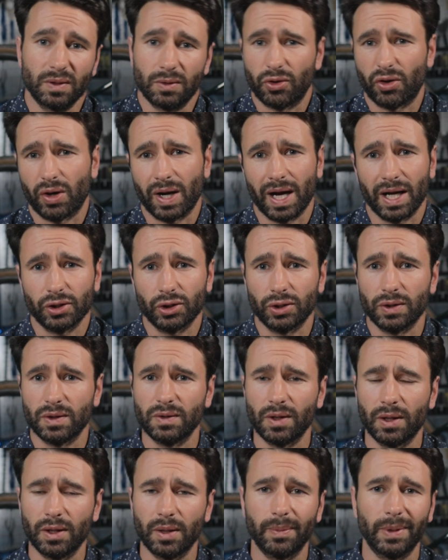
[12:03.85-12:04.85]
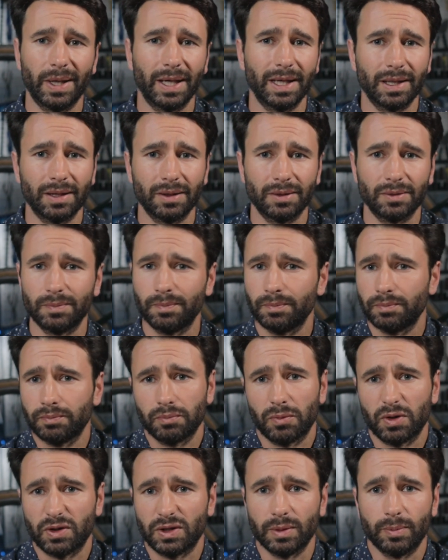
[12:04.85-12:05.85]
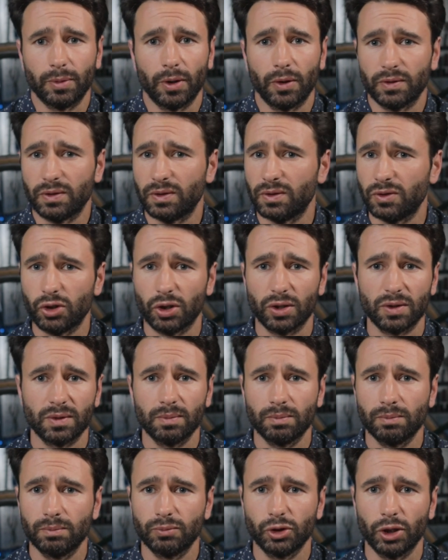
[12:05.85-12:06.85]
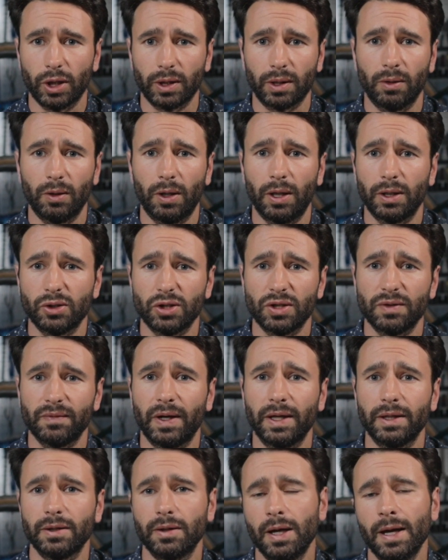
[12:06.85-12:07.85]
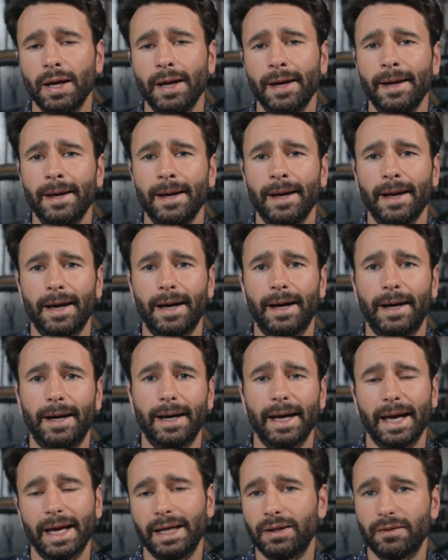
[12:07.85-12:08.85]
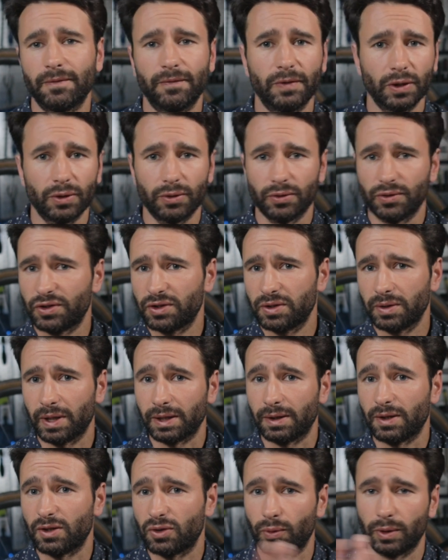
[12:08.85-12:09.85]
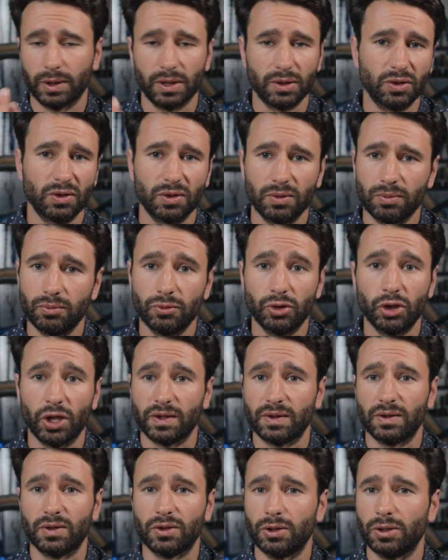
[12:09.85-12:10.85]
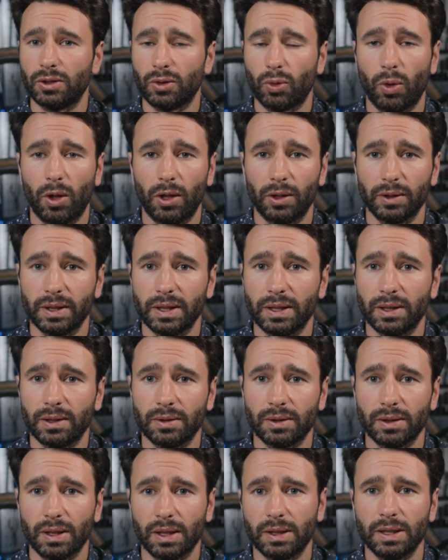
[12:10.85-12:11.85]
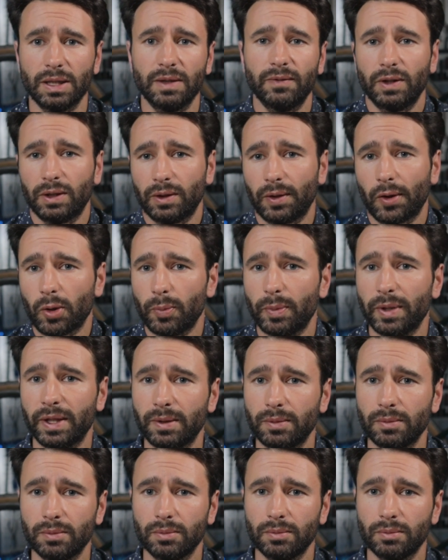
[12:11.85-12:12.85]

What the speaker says: and crashes on the bike, and the seat post is just chugging along just fine. And it feels like this one is just as good a quality and even a little bit,